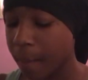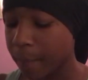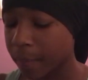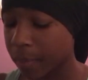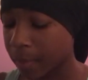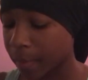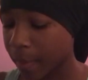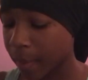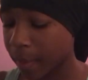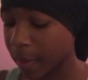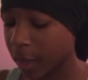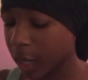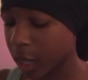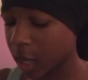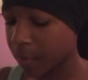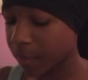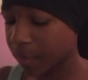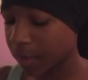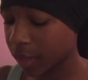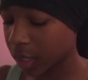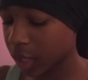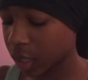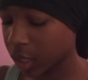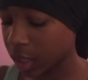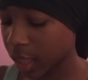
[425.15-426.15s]
But my makeup
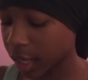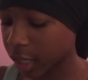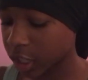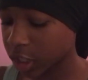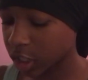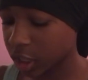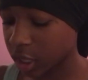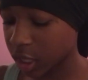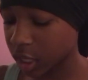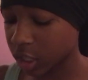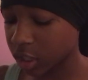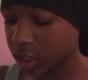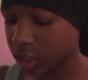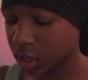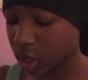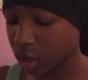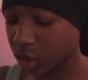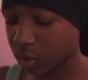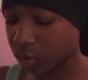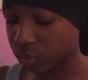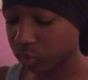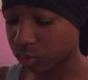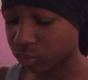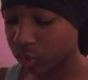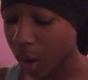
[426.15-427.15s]
collection is
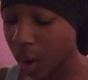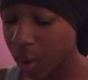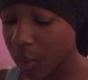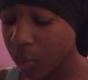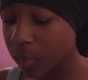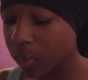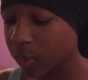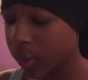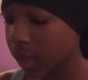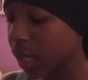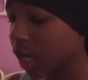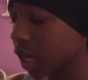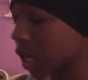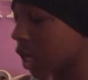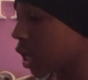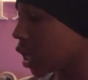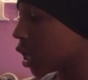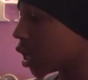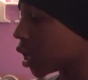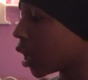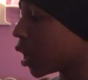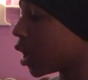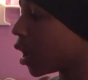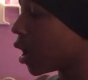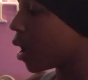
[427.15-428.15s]

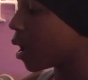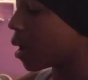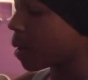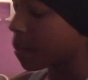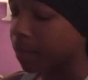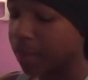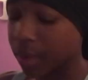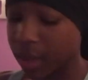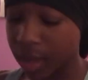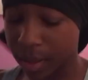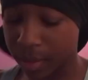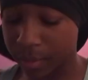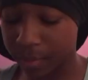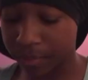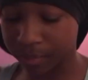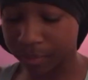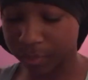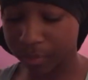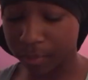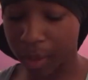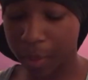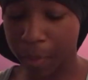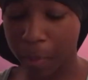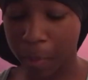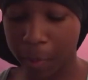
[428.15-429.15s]
growing. But
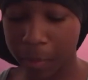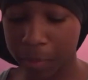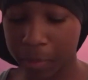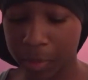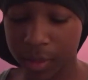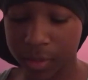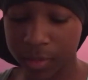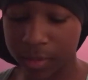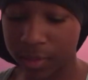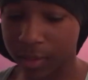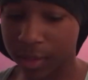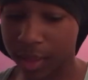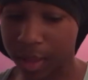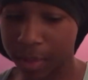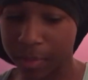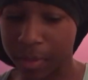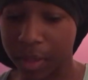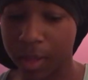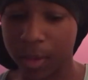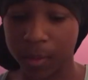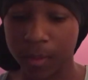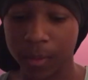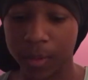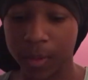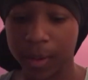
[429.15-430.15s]
my mom doesn't let
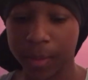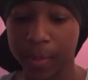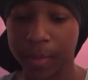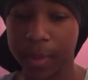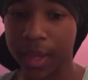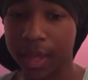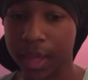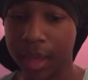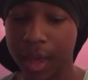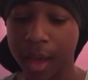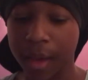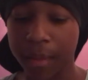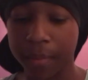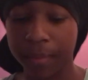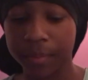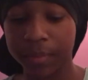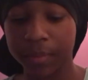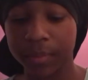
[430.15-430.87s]
me wear makeup.